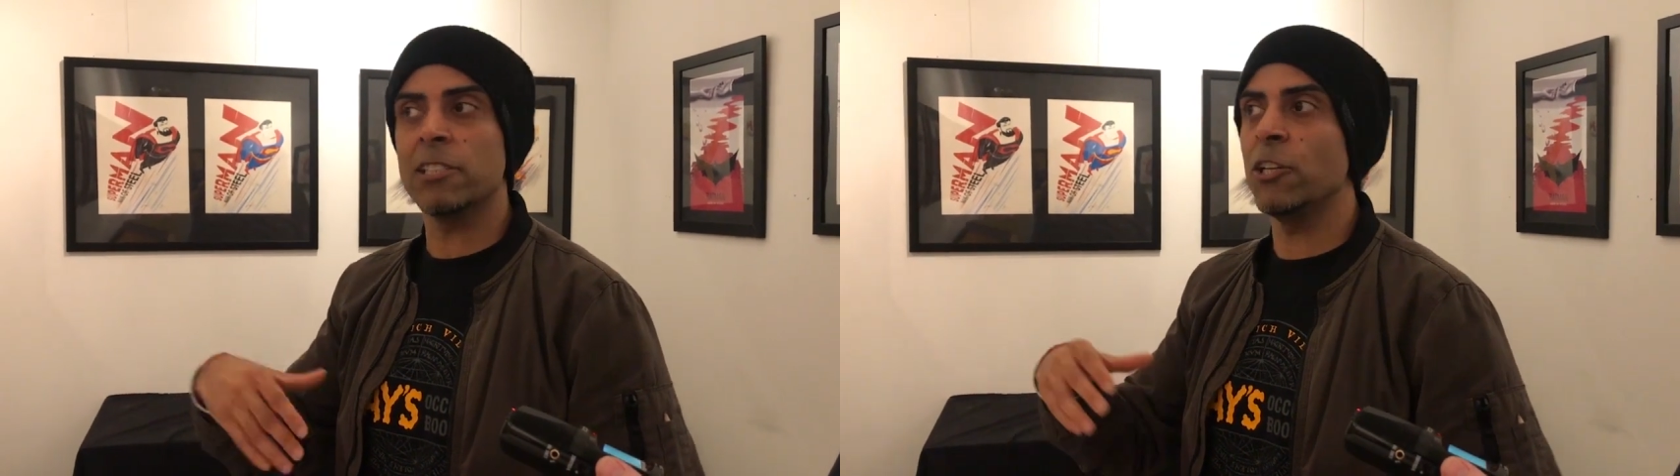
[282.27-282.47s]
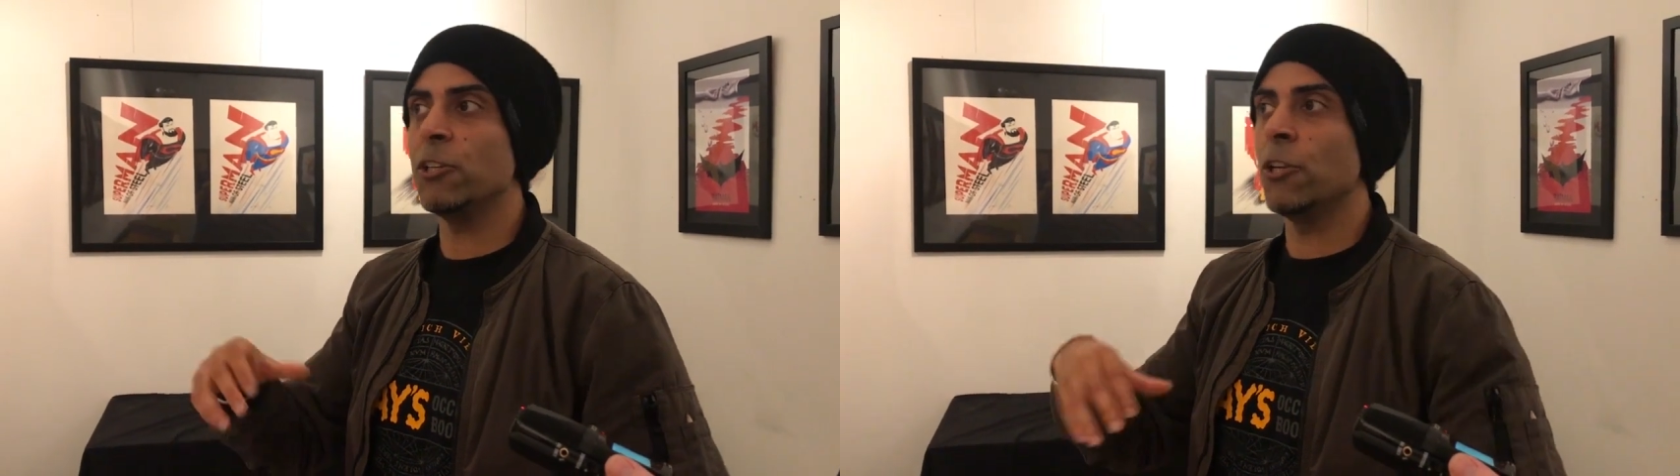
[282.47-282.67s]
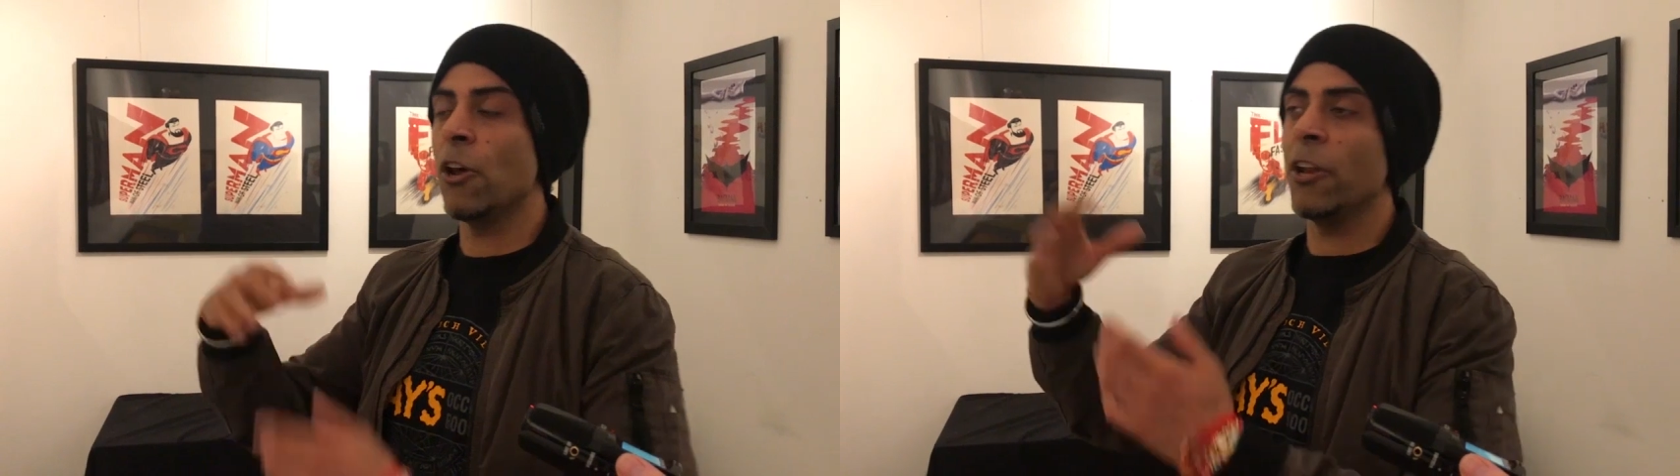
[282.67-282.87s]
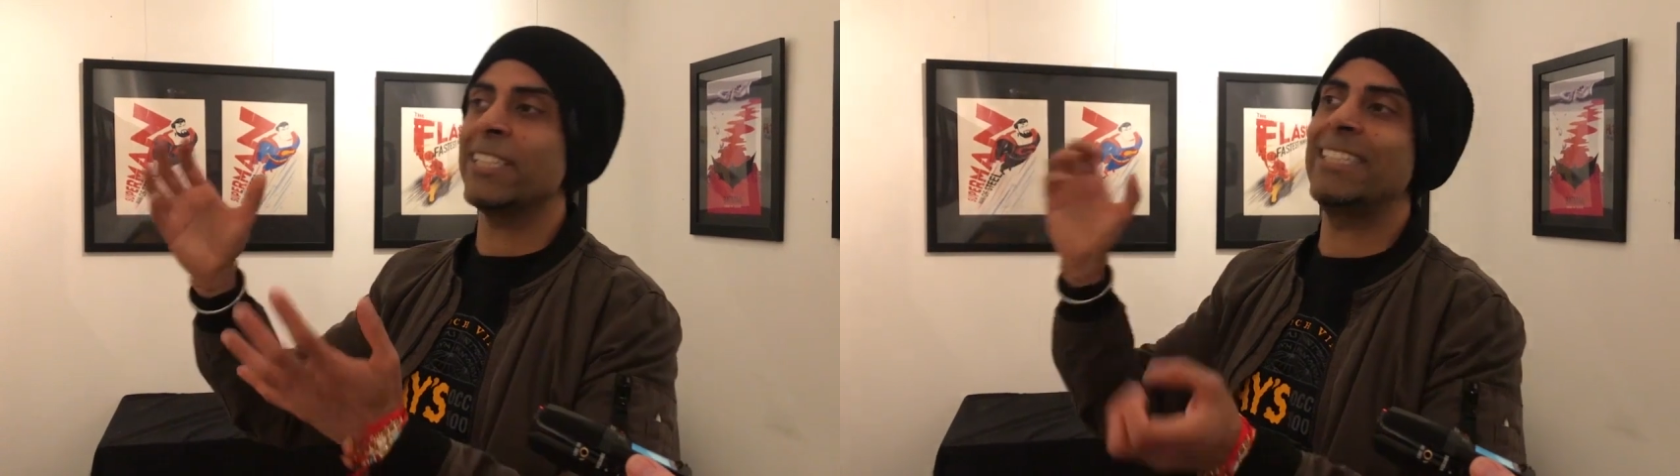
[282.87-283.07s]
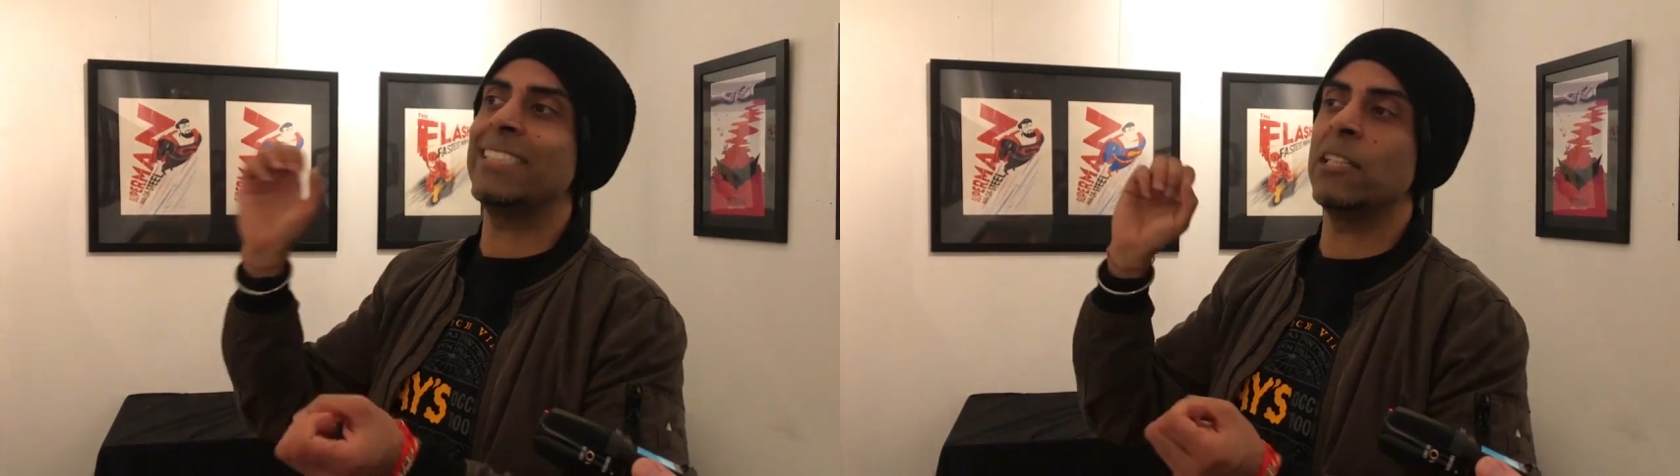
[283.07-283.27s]
You're not
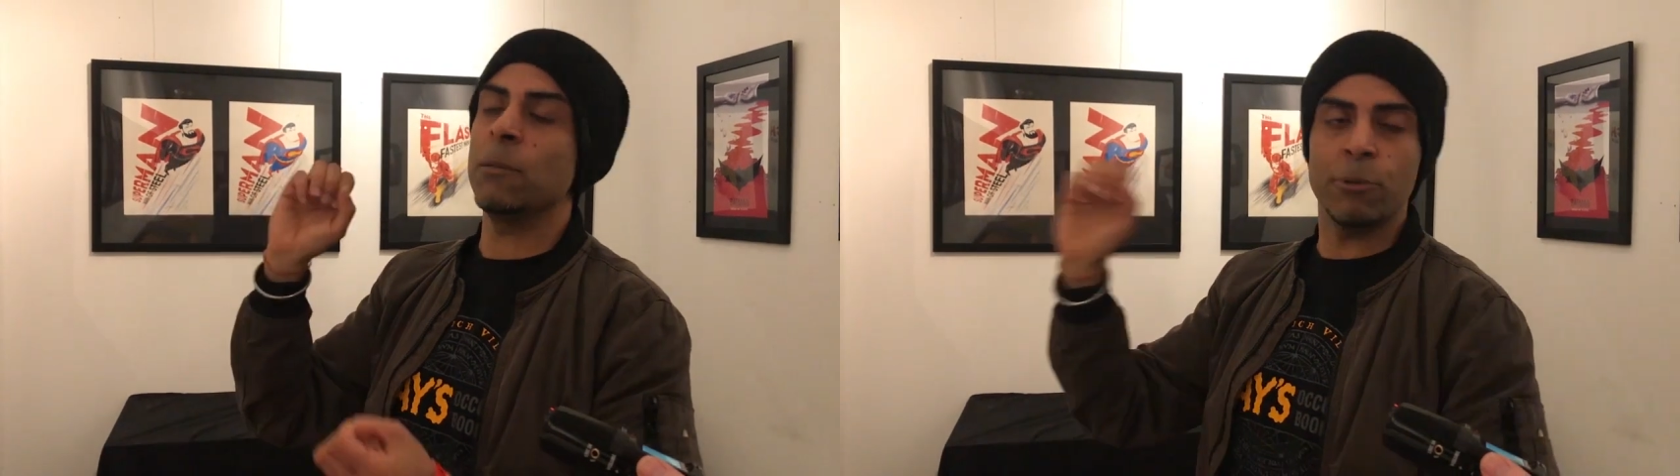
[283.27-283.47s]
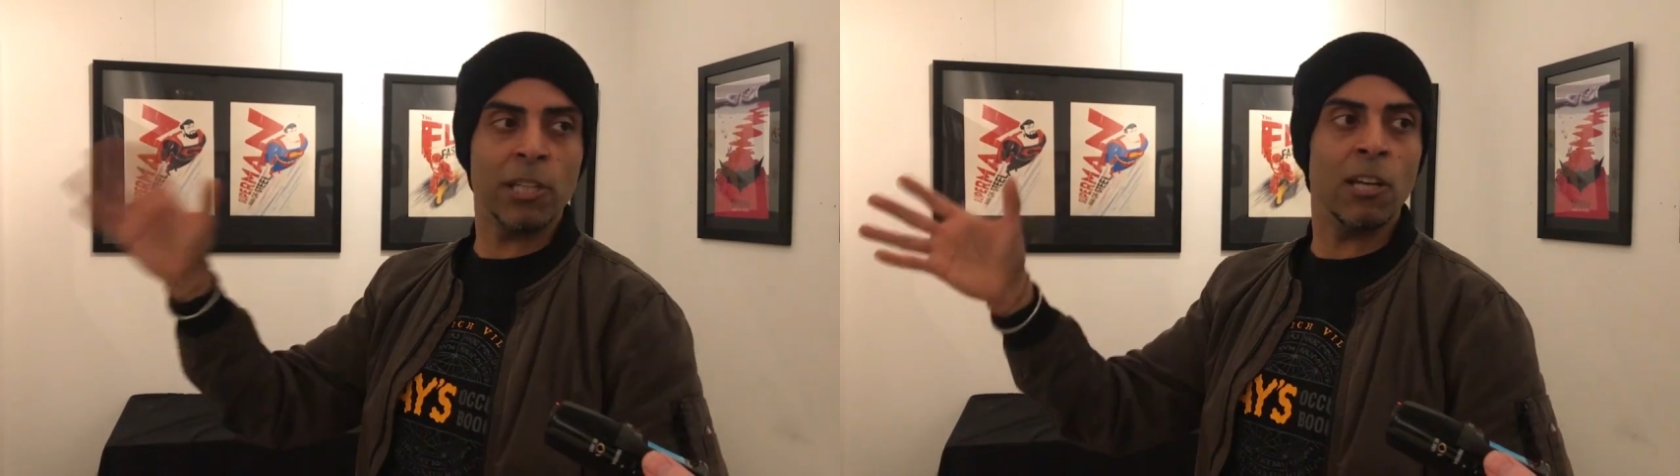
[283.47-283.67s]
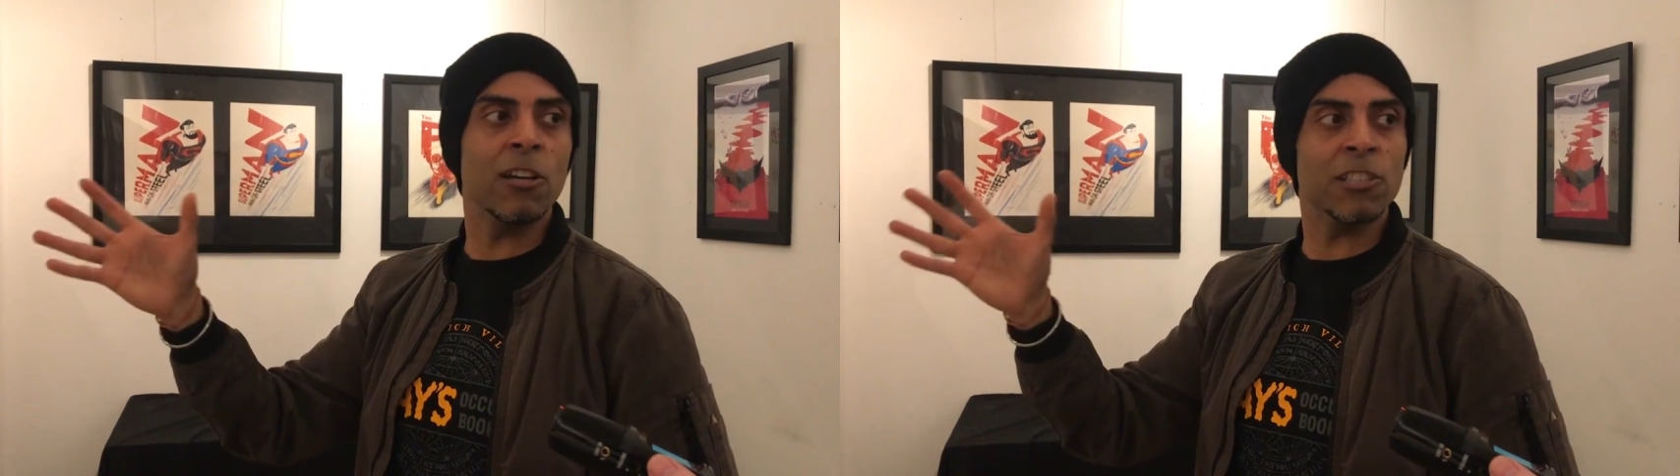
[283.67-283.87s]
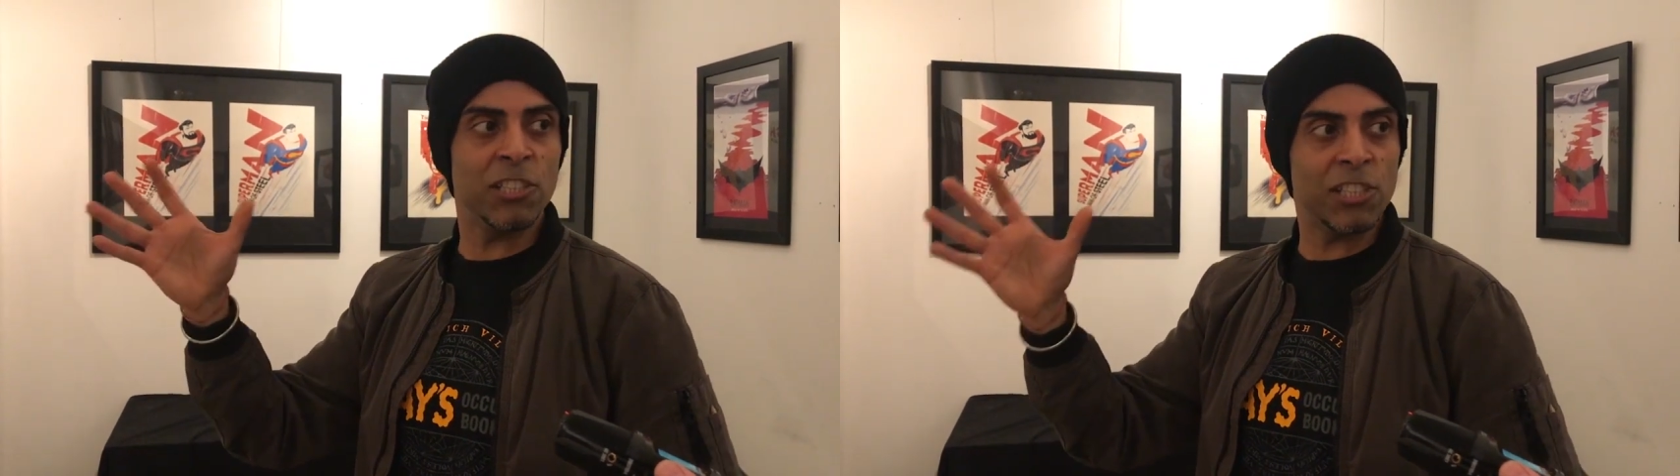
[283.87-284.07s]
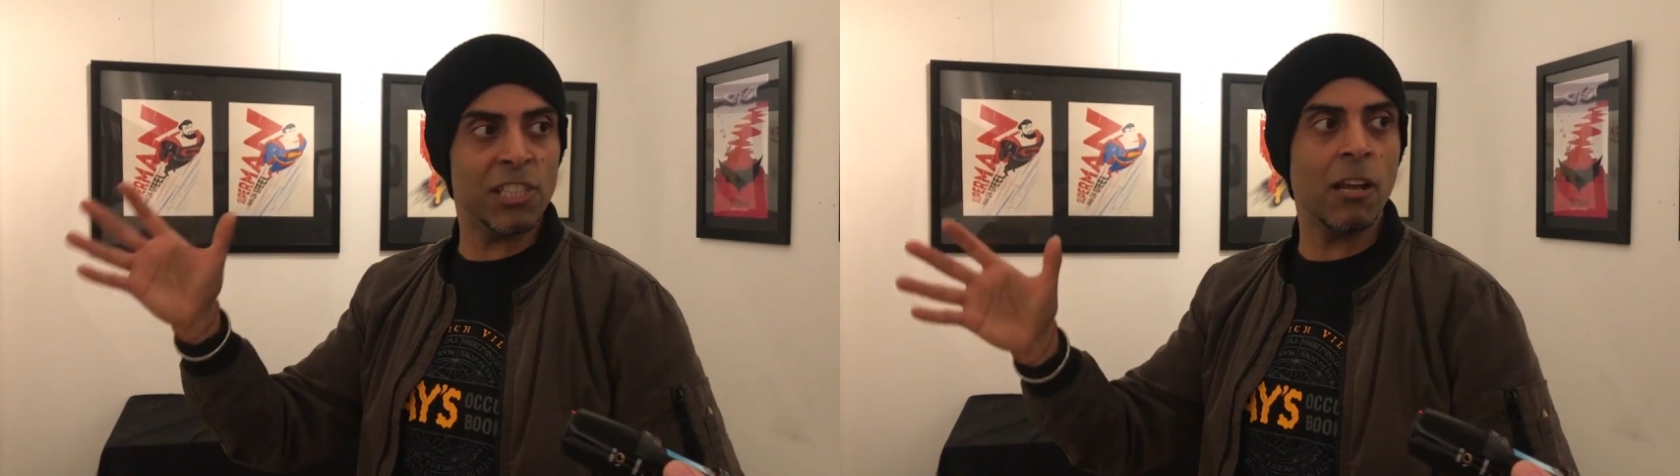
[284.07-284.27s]
necessarily seeing Brie Larson
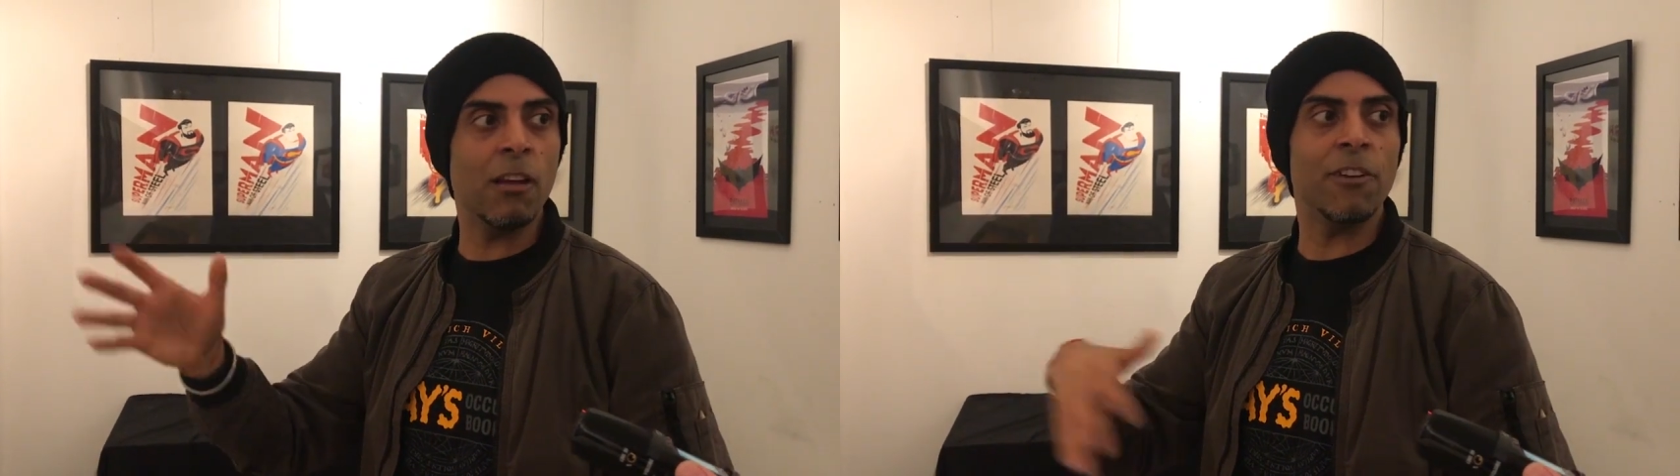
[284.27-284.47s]
herself